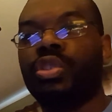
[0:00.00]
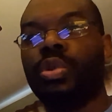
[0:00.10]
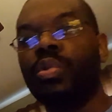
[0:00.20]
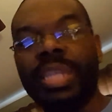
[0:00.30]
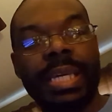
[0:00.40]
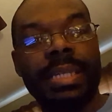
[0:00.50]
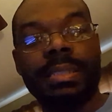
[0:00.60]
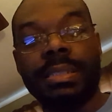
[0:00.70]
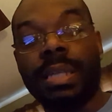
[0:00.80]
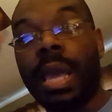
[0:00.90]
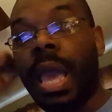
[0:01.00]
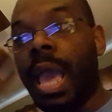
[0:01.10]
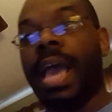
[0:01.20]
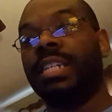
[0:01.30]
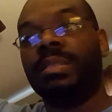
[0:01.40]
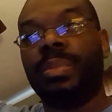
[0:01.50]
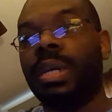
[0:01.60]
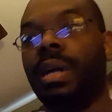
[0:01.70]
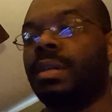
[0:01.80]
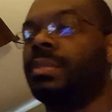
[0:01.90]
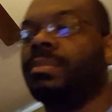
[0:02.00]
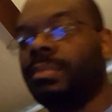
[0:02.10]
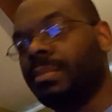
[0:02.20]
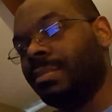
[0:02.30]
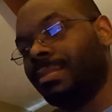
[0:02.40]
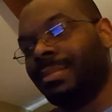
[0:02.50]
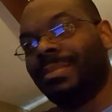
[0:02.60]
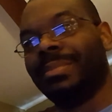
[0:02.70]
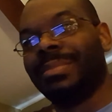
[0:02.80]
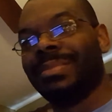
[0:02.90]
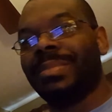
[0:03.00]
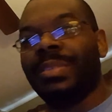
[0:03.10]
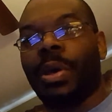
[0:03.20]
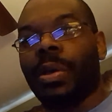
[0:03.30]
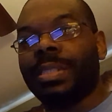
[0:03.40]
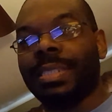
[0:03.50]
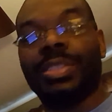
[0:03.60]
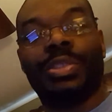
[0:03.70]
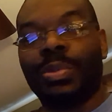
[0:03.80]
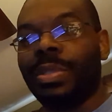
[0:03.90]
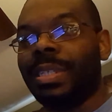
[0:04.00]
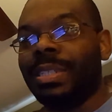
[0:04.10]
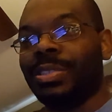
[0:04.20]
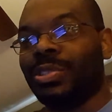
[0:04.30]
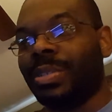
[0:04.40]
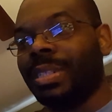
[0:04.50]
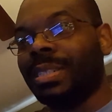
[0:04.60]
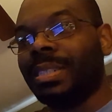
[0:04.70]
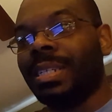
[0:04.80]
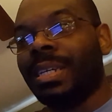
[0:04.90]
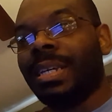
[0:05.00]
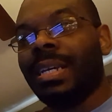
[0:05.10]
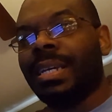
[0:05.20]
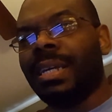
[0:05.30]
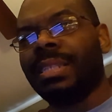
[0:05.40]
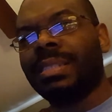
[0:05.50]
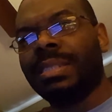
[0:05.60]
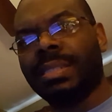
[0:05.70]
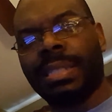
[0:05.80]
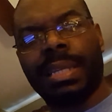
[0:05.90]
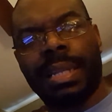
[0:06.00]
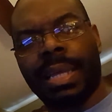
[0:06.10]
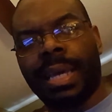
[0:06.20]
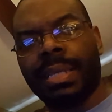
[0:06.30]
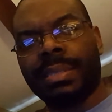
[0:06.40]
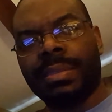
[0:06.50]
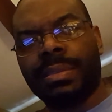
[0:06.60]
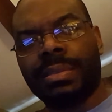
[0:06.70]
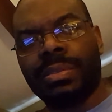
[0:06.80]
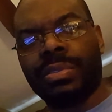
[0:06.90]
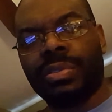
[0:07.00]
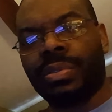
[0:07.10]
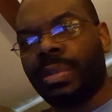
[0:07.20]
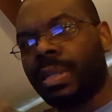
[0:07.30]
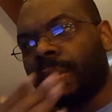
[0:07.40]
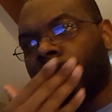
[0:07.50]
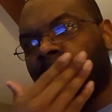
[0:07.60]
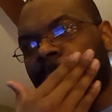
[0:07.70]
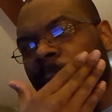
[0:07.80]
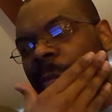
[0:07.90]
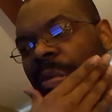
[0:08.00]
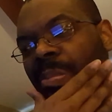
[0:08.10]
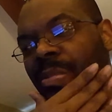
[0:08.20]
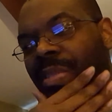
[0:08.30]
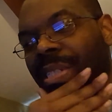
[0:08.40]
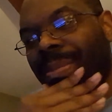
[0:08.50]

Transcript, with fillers: to the end and beyond. No, it's just to the end trailer. I think this is the last trailer before the movie